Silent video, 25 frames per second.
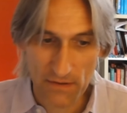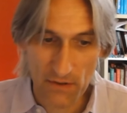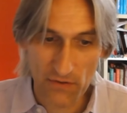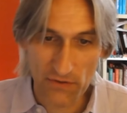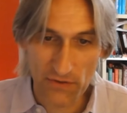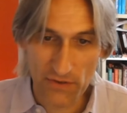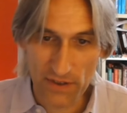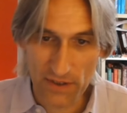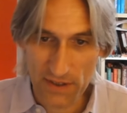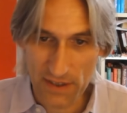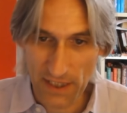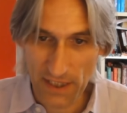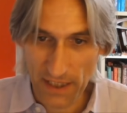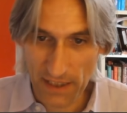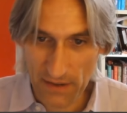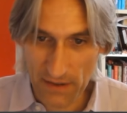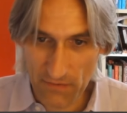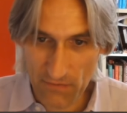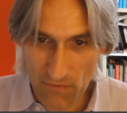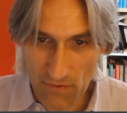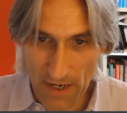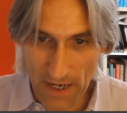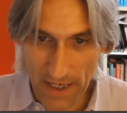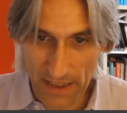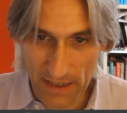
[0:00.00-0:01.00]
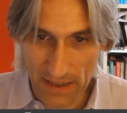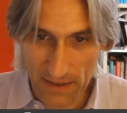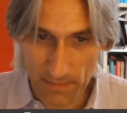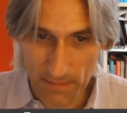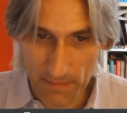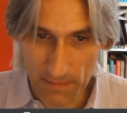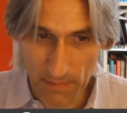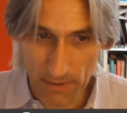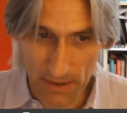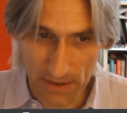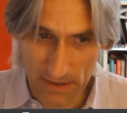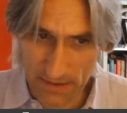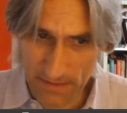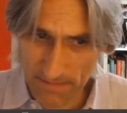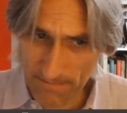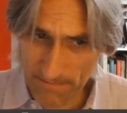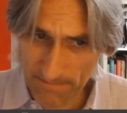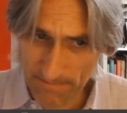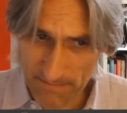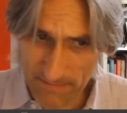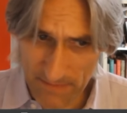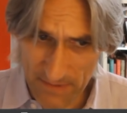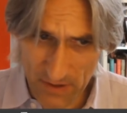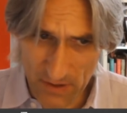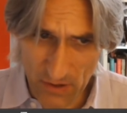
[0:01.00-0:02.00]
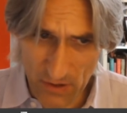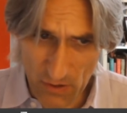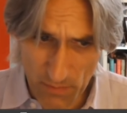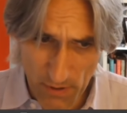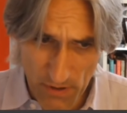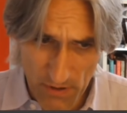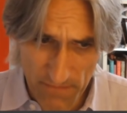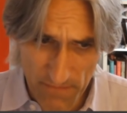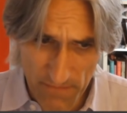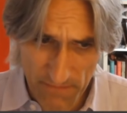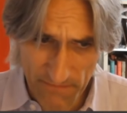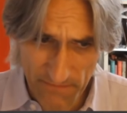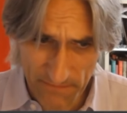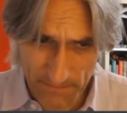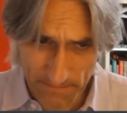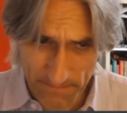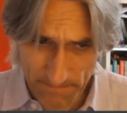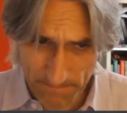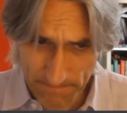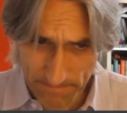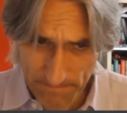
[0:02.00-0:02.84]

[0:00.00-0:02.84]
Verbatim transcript: on the second rank. But Dubov